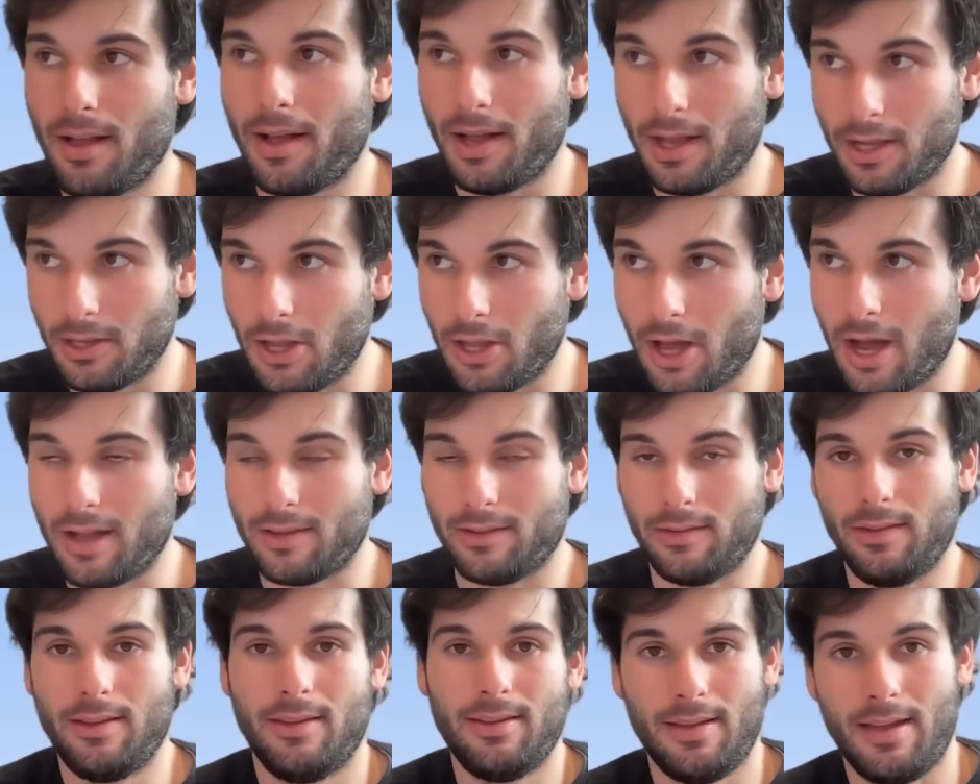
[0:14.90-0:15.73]
a
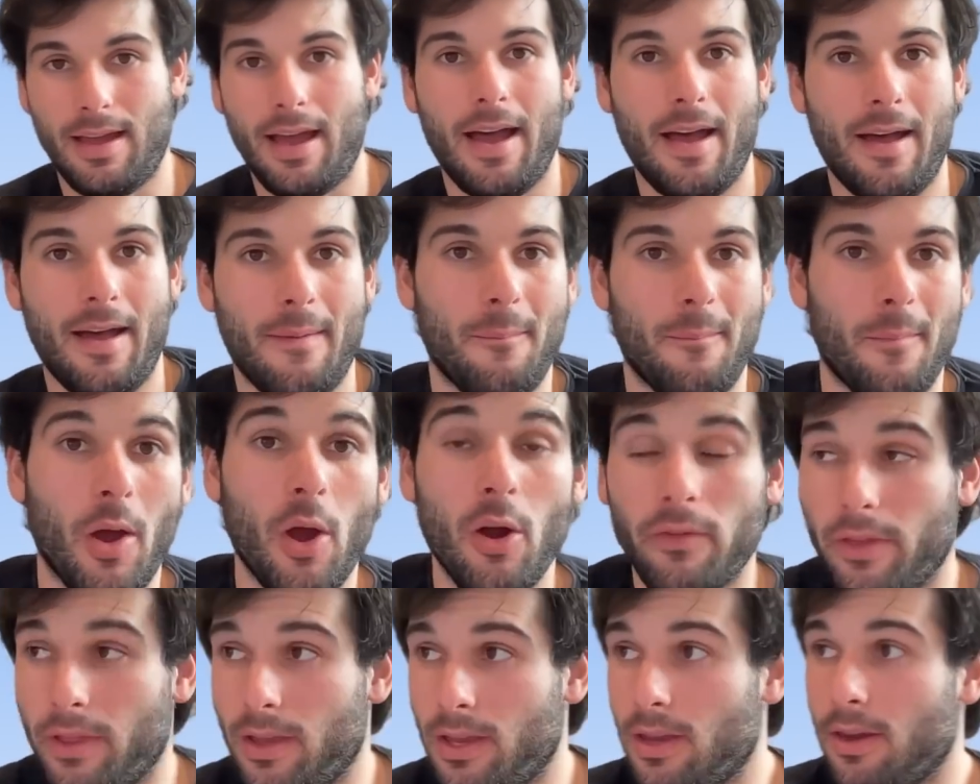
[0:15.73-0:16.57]
lot um,
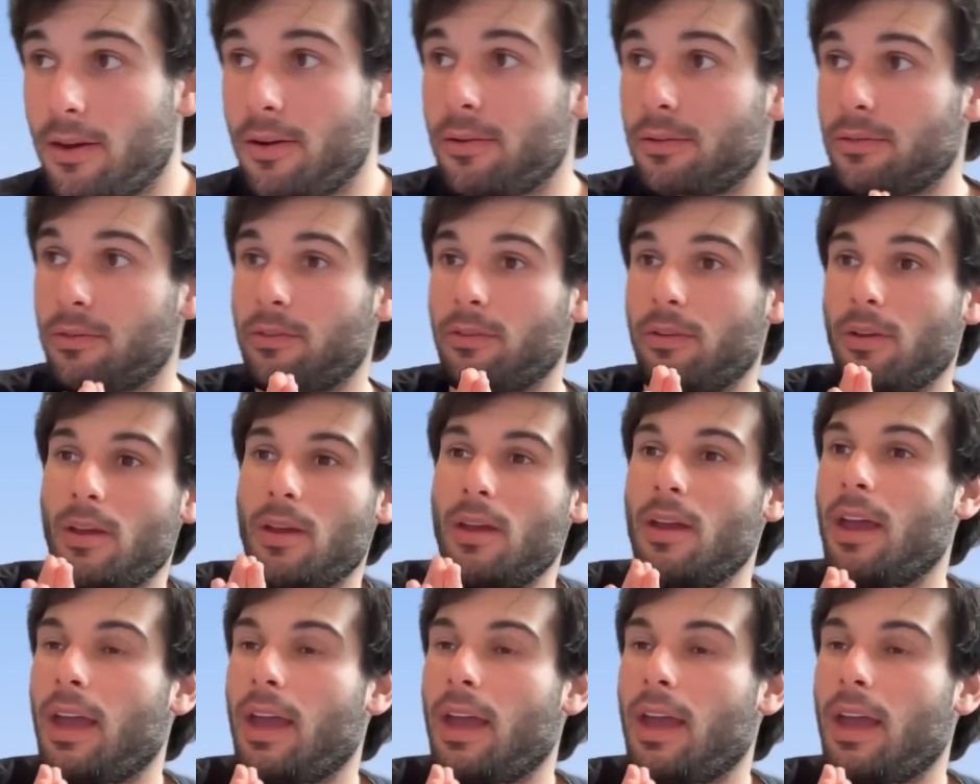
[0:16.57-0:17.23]
over the years,